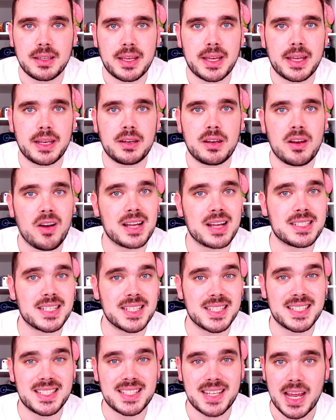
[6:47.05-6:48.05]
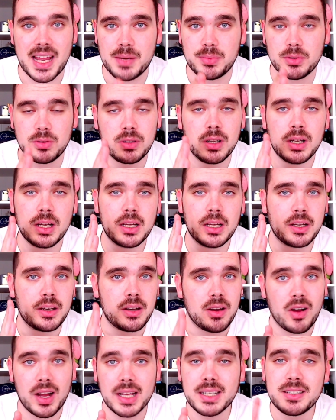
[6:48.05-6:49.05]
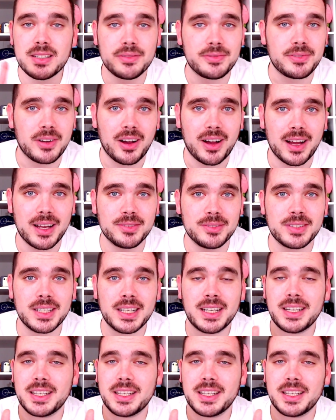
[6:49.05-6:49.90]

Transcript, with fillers: They're nice and stable, 9 to 5,